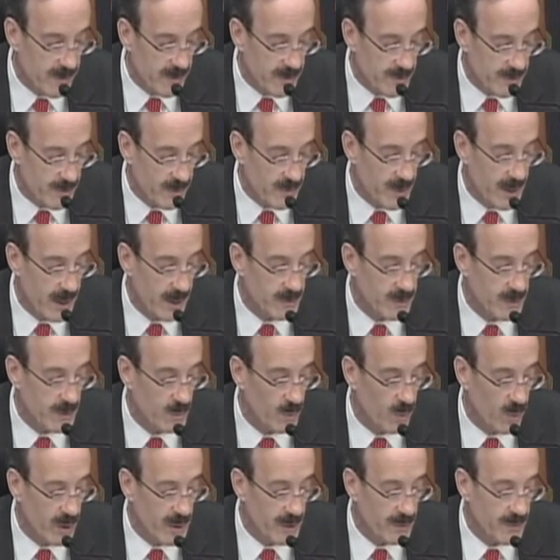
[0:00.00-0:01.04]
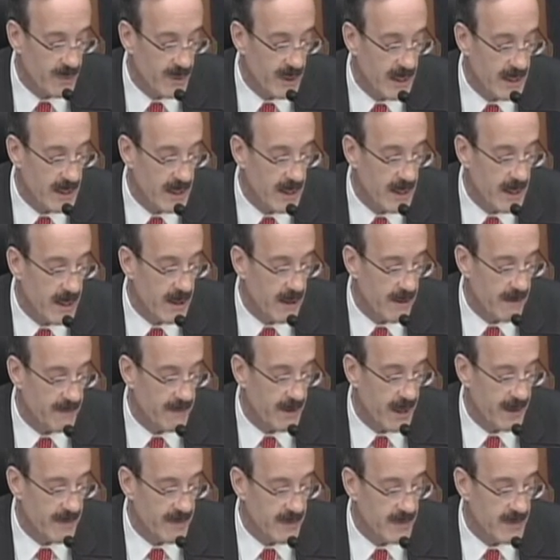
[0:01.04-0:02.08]
2001 created
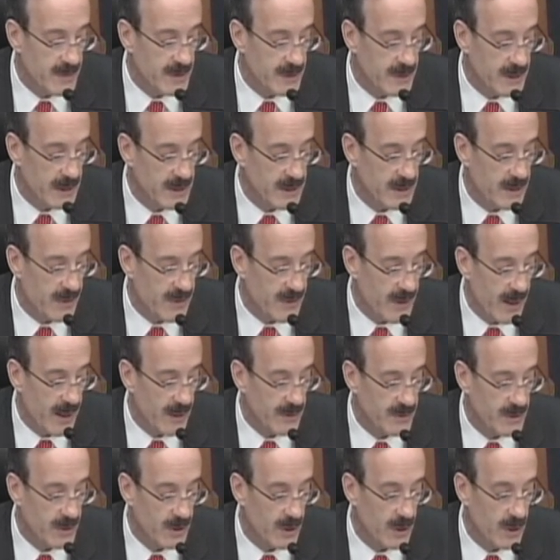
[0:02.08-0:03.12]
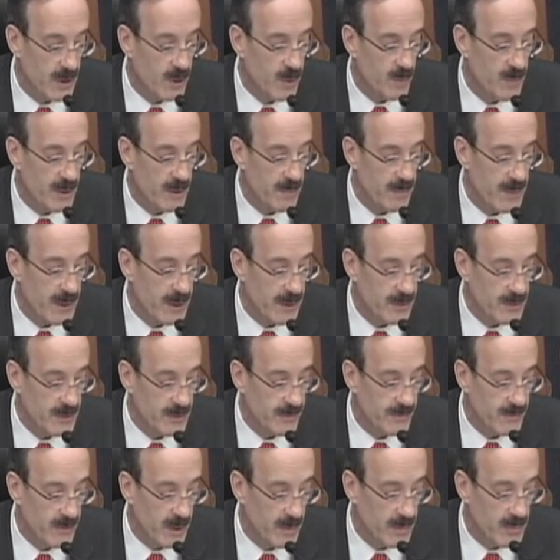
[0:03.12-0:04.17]
560,000 cubic meters
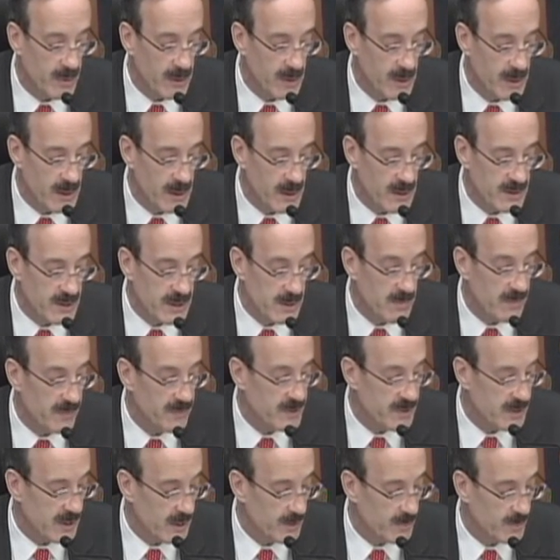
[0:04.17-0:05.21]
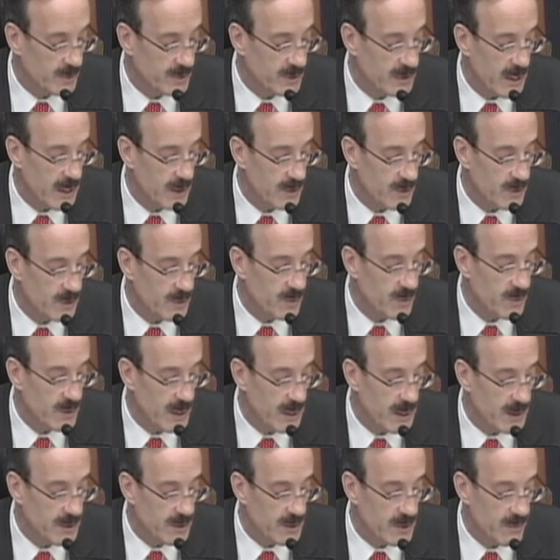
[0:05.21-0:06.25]
of rubble. Some have said it will take 2
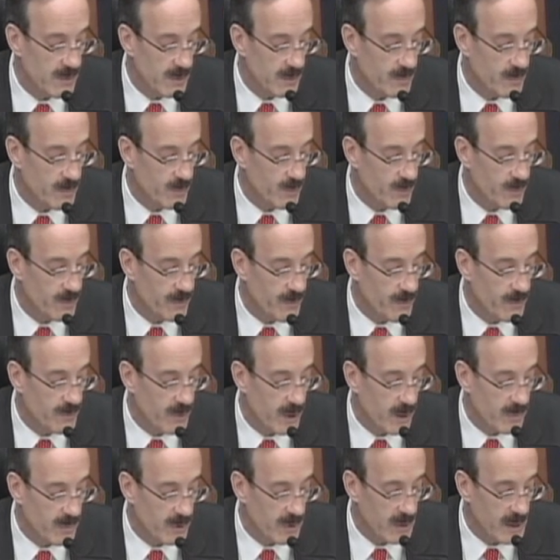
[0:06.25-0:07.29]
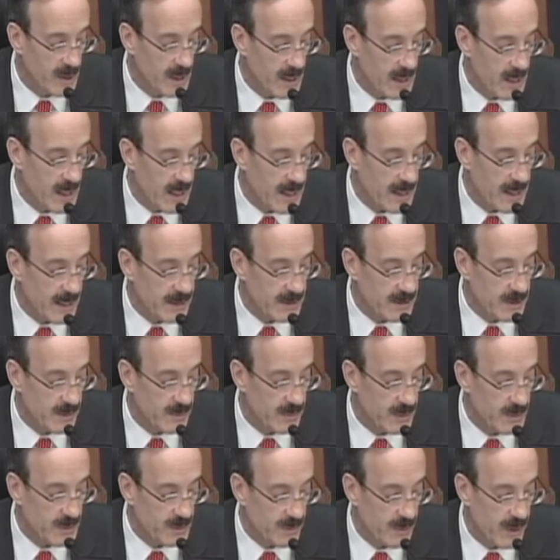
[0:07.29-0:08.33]
years to remove the rubble, and
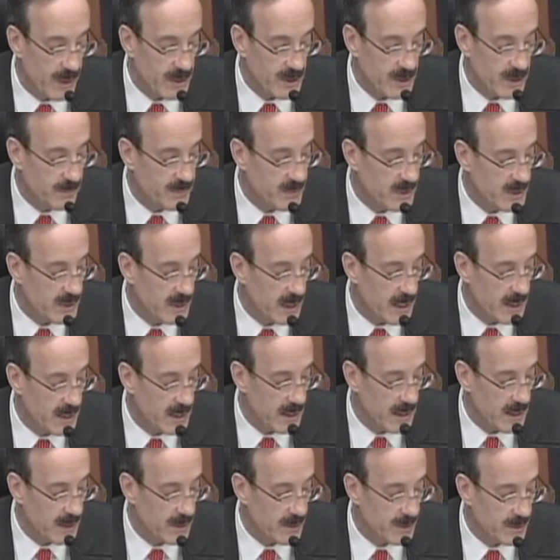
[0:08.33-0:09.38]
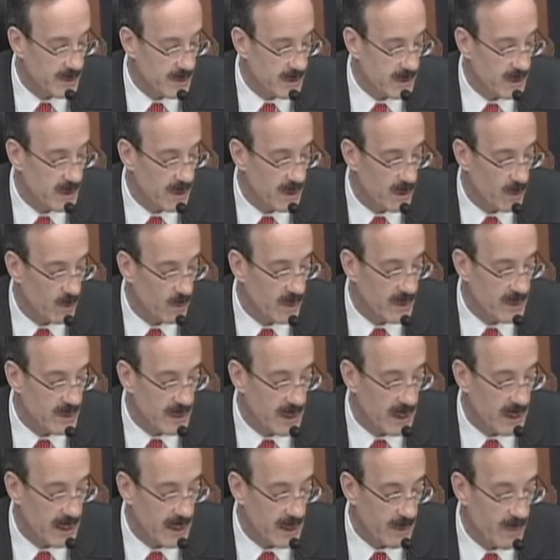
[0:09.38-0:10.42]
estimates range up to 10 years. Once
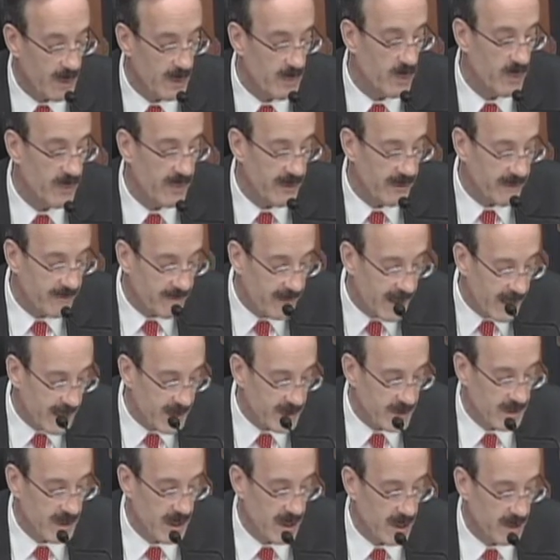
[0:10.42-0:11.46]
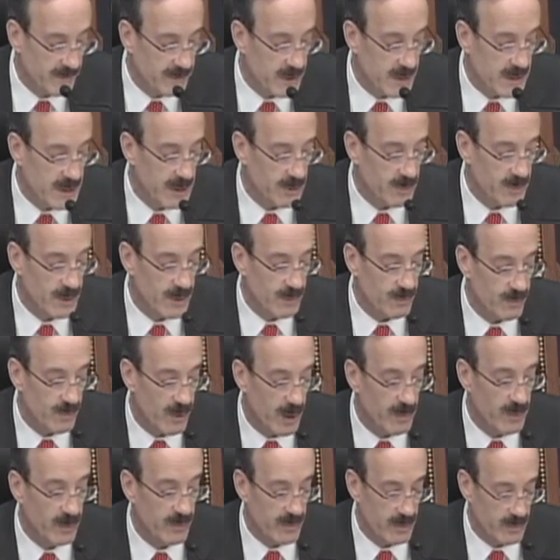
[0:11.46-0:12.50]
again, are we moving fast enough to deal with the
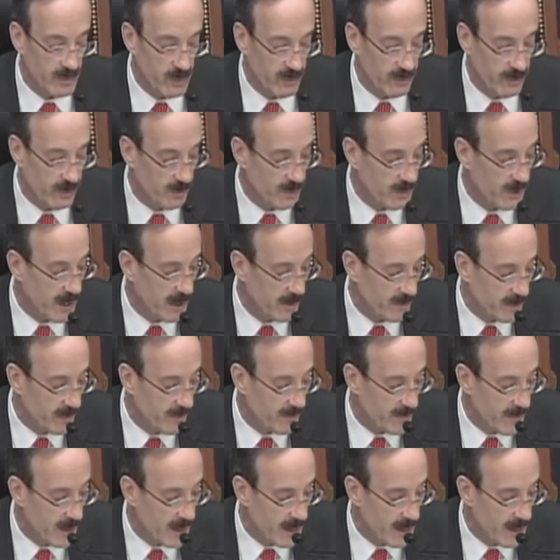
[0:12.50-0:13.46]
rubble removal problem?